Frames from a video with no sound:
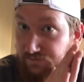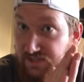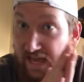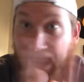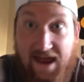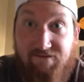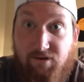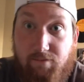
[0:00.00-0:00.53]

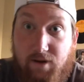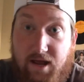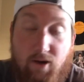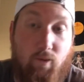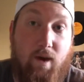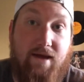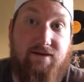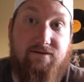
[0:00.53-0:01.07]
to everybody I
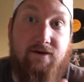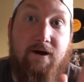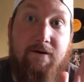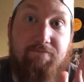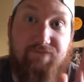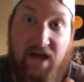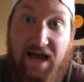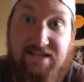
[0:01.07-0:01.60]
went
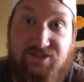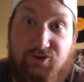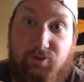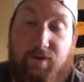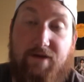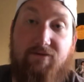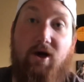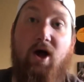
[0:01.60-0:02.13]
to high school
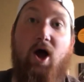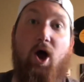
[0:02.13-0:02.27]
with.